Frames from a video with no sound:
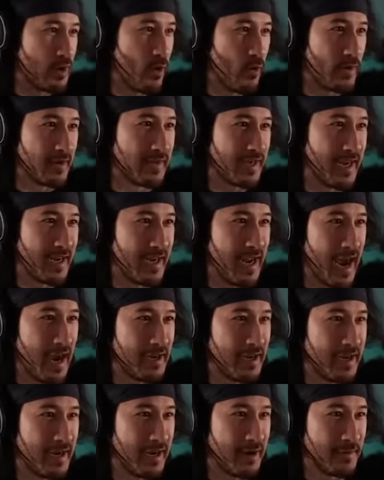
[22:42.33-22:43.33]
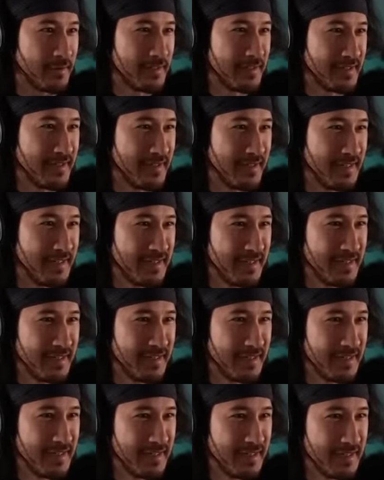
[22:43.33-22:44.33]
you doing? Get out of here. I was,
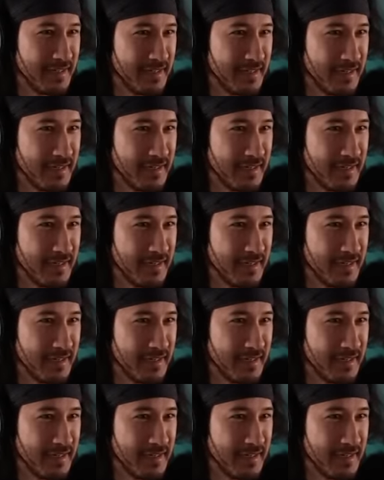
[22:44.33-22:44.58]
I was